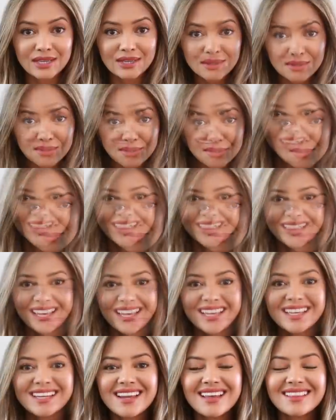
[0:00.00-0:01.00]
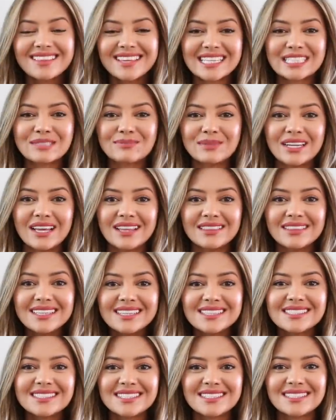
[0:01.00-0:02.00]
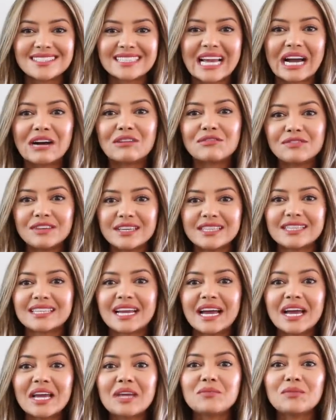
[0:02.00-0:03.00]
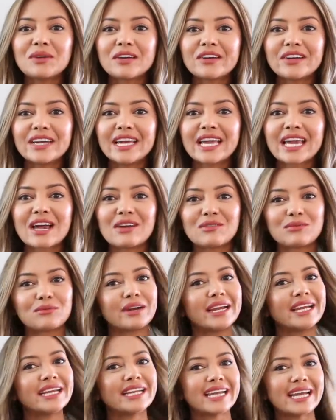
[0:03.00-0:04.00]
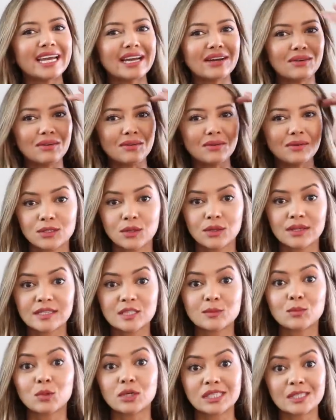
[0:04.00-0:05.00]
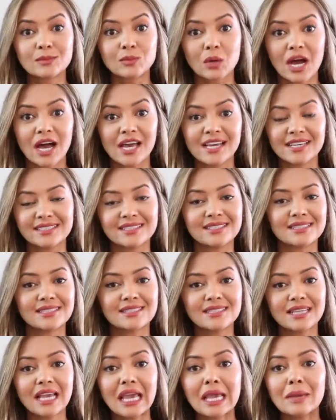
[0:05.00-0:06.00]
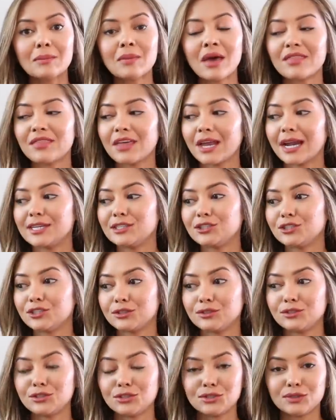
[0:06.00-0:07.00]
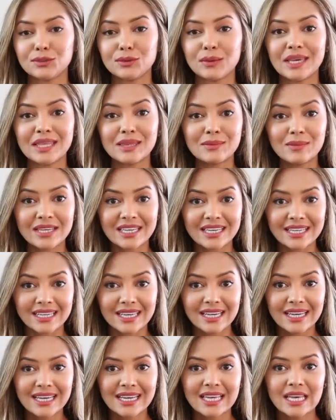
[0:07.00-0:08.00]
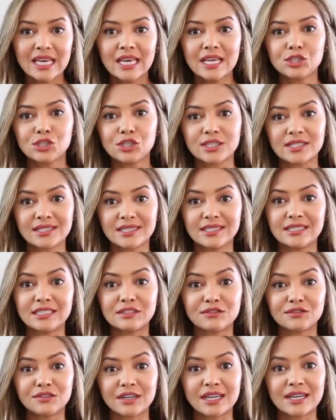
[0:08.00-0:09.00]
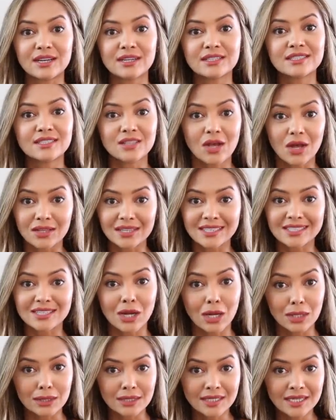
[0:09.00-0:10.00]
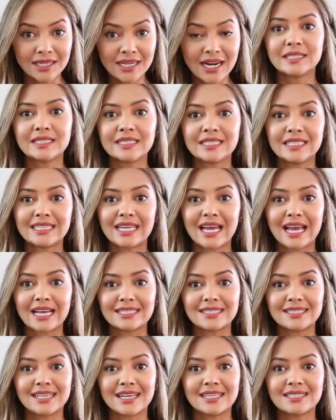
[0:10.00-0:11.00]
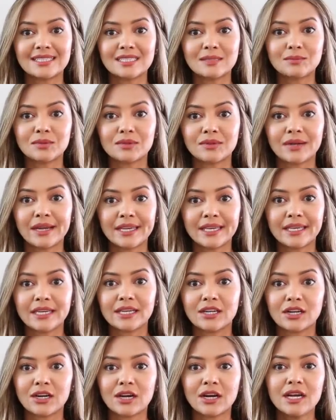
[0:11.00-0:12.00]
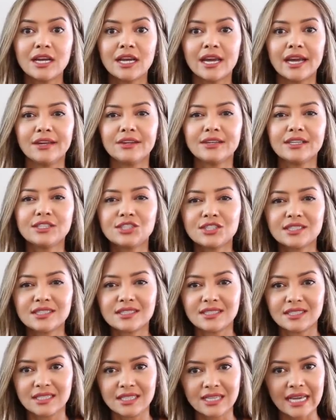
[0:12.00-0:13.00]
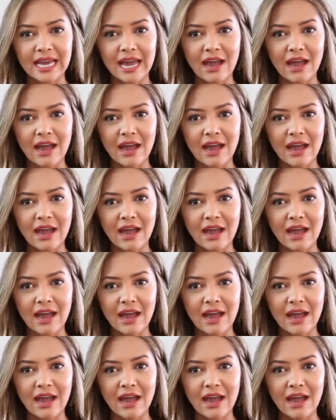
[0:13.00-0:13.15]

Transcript: cute. Then last but not least is the outfit that I'm wearing right now. So this sports bra is the same that I showed you in the beginning just a different solid color. You can see it has that zipper right here and you can just see